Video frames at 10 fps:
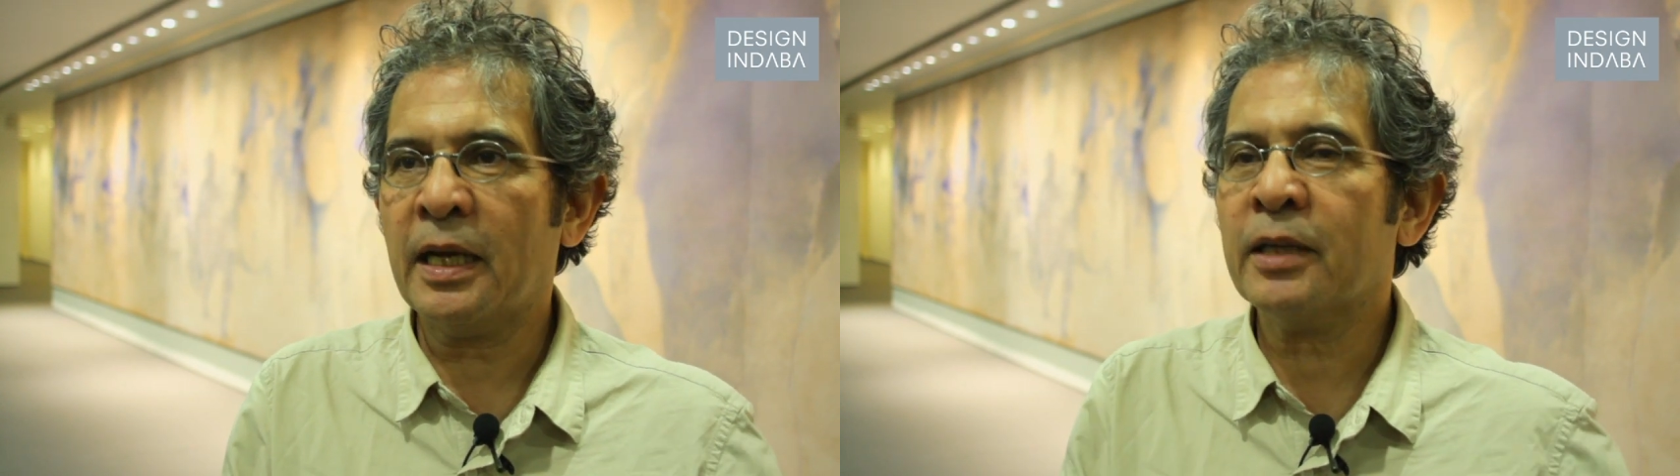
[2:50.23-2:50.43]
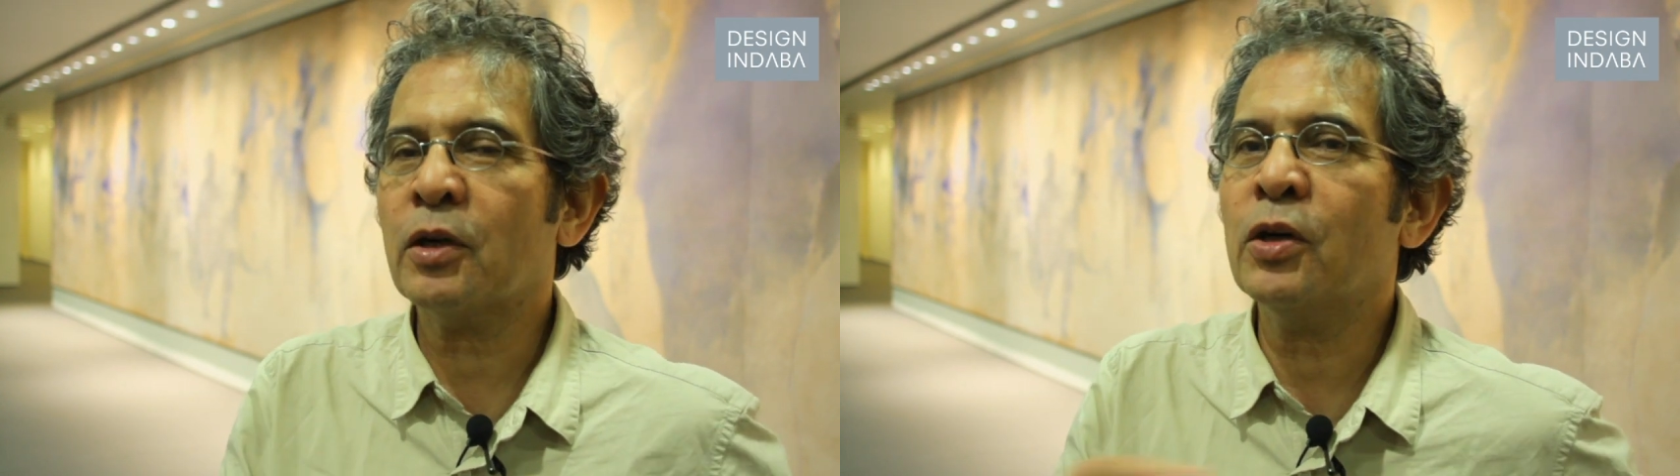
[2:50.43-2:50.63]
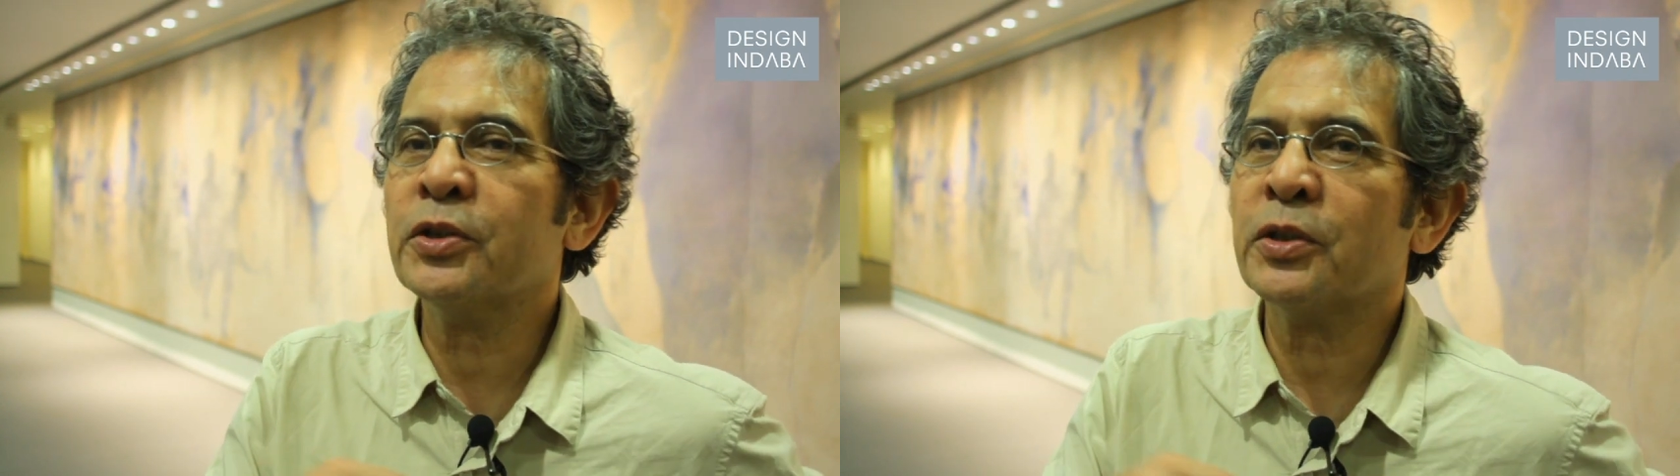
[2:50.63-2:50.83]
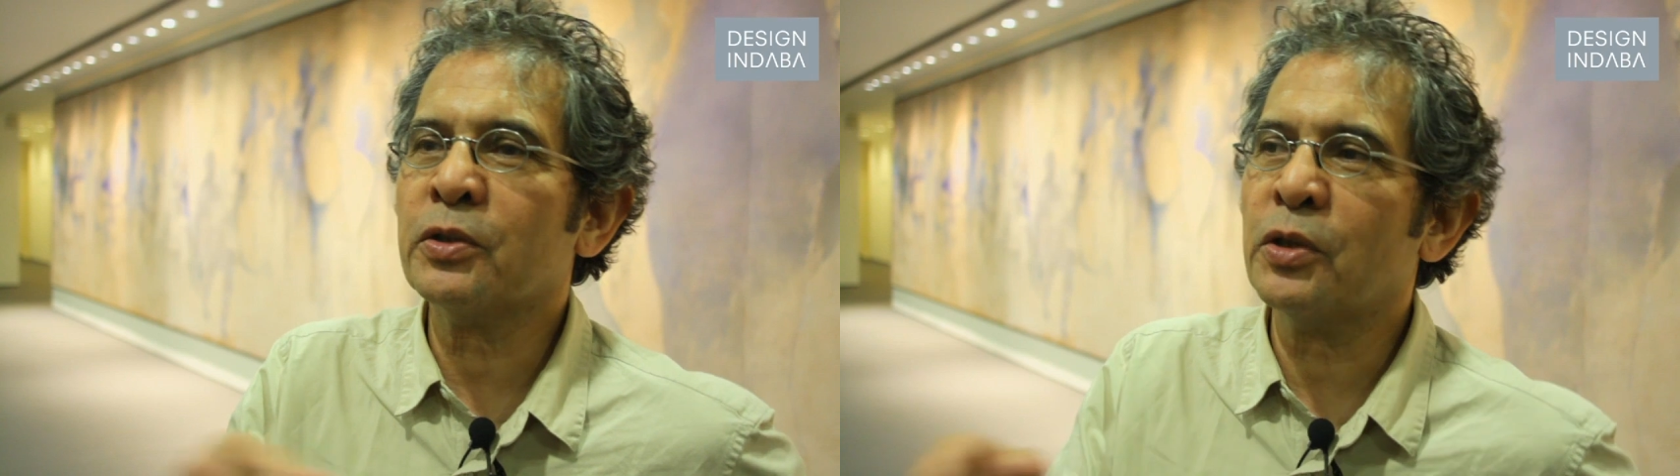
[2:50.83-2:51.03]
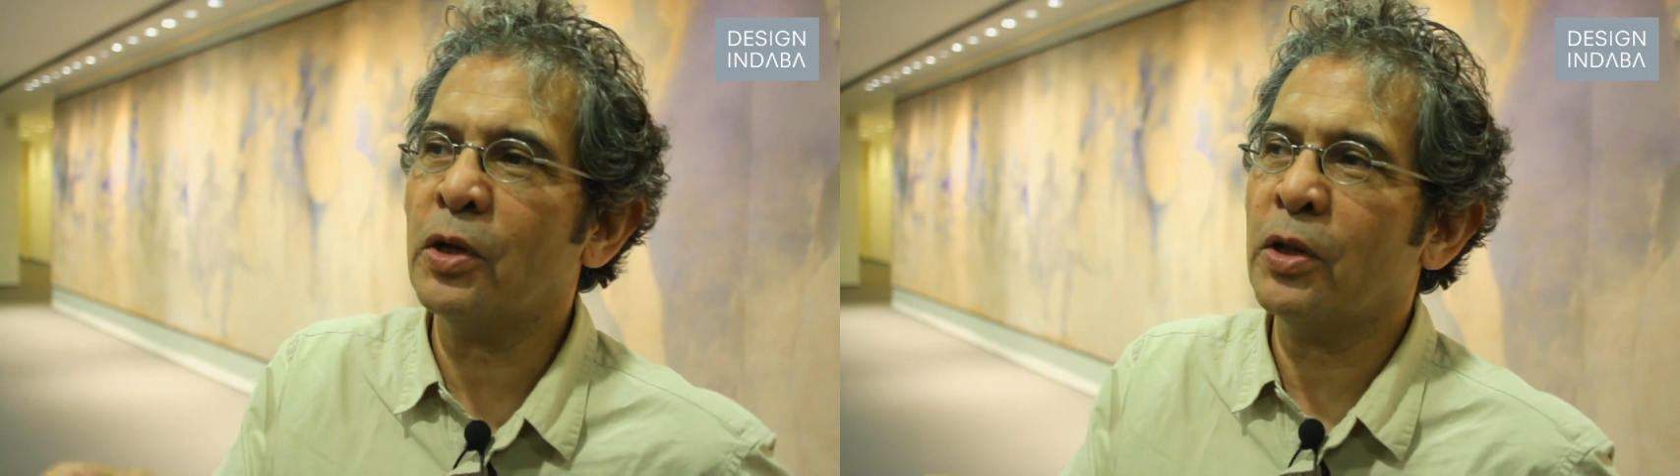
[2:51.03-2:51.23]
I also
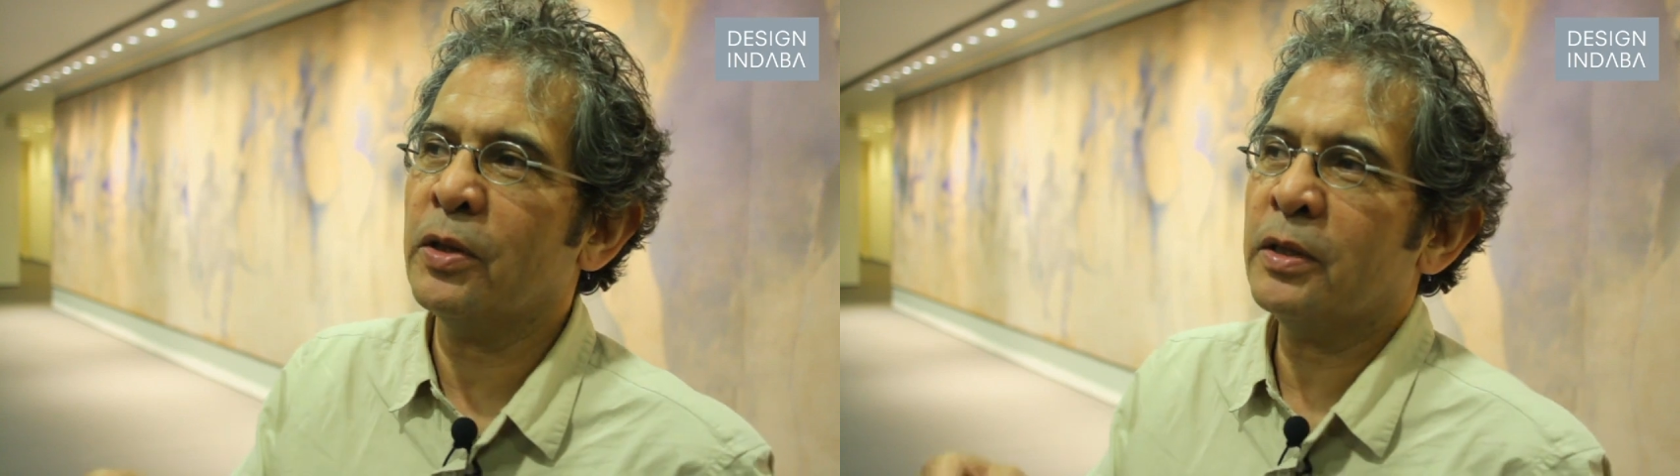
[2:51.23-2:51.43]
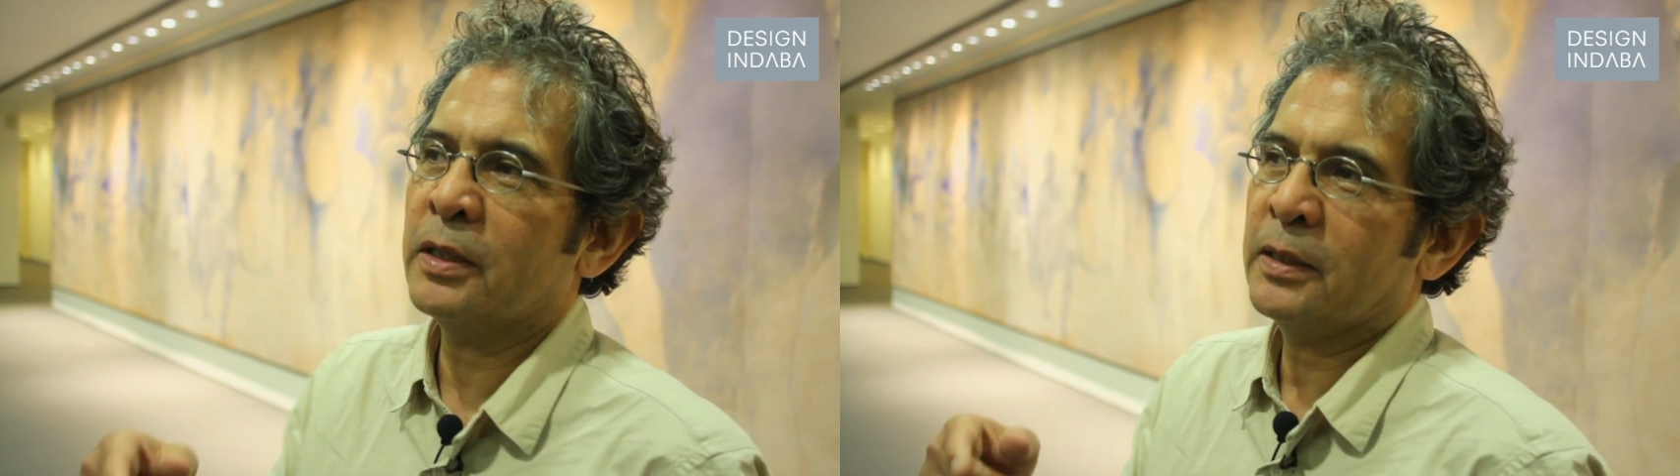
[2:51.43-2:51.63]
call